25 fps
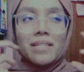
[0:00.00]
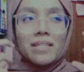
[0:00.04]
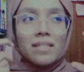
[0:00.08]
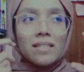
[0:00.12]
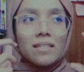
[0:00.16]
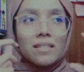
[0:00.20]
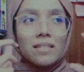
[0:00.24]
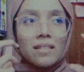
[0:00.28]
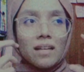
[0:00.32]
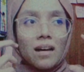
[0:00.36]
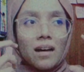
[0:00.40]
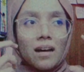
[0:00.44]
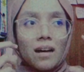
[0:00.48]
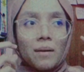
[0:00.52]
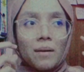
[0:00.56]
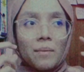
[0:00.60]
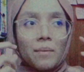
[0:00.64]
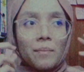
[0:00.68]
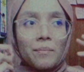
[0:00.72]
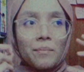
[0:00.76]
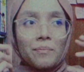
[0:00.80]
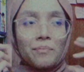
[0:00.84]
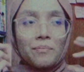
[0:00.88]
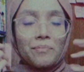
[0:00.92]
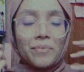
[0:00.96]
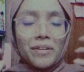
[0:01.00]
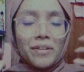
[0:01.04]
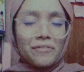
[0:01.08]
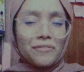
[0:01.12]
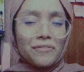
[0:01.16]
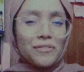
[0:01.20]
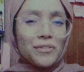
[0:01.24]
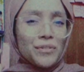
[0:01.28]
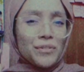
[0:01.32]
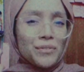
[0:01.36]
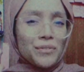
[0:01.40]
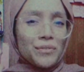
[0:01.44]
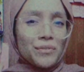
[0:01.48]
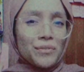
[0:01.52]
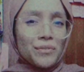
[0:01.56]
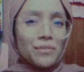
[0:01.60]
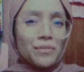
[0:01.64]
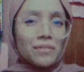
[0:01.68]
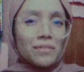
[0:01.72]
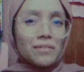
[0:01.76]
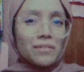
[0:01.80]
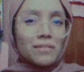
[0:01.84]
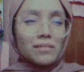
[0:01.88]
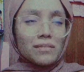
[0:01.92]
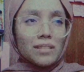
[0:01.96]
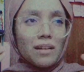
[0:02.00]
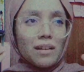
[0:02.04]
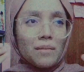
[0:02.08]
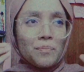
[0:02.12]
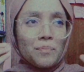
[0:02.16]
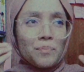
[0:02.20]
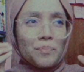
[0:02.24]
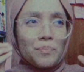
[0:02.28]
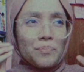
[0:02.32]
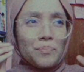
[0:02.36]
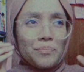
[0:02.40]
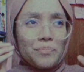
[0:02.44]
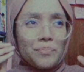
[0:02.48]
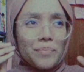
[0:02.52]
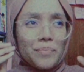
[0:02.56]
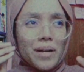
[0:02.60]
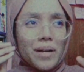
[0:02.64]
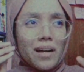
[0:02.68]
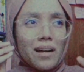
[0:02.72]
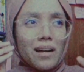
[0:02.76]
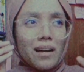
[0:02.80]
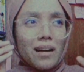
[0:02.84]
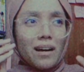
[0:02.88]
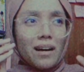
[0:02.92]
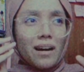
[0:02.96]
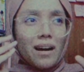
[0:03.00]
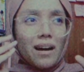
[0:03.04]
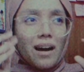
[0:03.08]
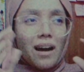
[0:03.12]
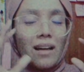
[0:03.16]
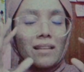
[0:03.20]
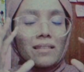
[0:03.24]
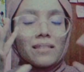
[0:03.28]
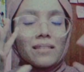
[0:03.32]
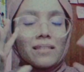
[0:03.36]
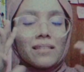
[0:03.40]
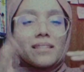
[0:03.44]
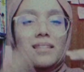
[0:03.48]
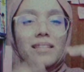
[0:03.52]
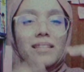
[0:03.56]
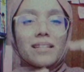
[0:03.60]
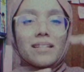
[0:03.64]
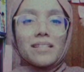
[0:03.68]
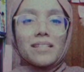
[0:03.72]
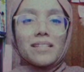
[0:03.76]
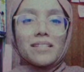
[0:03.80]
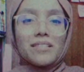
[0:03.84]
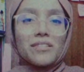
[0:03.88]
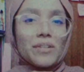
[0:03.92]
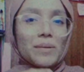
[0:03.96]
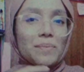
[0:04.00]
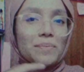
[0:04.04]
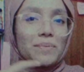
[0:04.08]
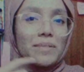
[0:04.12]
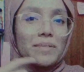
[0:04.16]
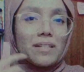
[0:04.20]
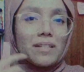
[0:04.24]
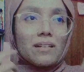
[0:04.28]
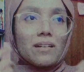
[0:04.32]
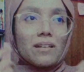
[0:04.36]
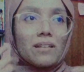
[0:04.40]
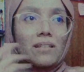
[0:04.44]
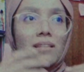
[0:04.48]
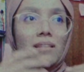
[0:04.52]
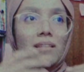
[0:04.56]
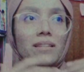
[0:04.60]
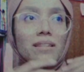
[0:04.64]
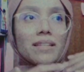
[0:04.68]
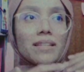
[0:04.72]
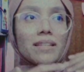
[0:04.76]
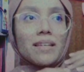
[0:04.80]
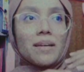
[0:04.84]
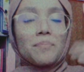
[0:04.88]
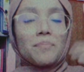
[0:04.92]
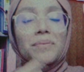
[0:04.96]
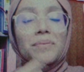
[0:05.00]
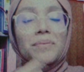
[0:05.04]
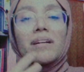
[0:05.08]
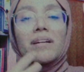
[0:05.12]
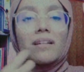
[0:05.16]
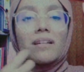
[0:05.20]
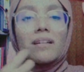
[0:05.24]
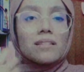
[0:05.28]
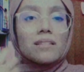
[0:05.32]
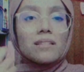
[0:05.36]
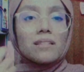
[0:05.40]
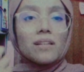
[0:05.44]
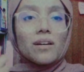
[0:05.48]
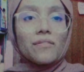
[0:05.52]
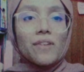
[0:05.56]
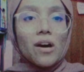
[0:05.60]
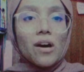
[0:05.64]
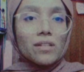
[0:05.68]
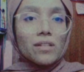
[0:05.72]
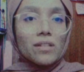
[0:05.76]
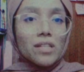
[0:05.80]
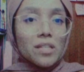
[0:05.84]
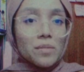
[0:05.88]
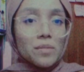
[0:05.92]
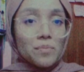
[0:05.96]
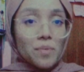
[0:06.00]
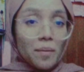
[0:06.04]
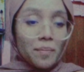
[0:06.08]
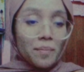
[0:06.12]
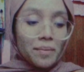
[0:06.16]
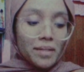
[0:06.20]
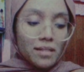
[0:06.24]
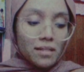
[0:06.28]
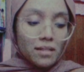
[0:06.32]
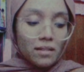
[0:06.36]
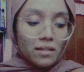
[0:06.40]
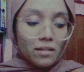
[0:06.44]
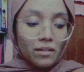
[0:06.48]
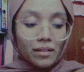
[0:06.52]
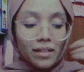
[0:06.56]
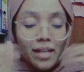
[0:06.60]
me just brief you on the description, on the appearance of how these properties